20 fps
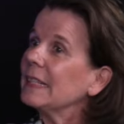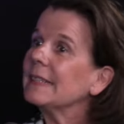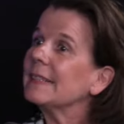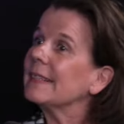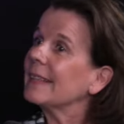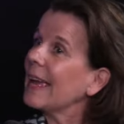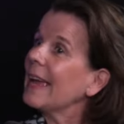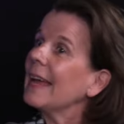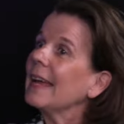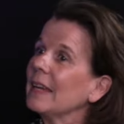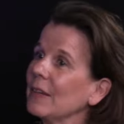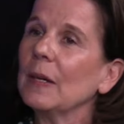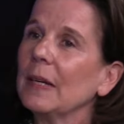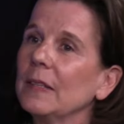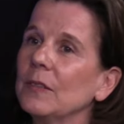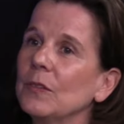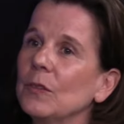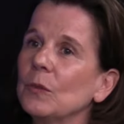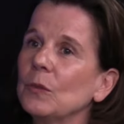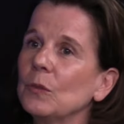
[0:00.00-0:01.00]
is mm. there,
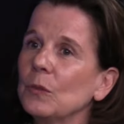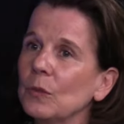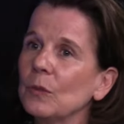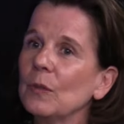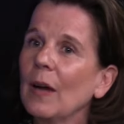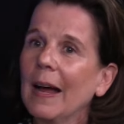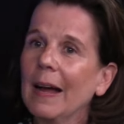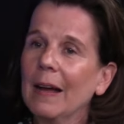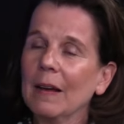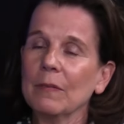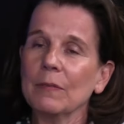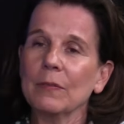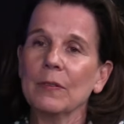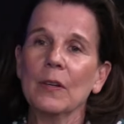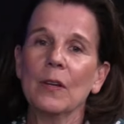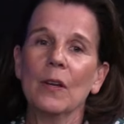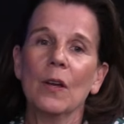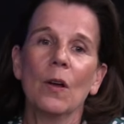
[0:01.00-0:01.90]
and you do have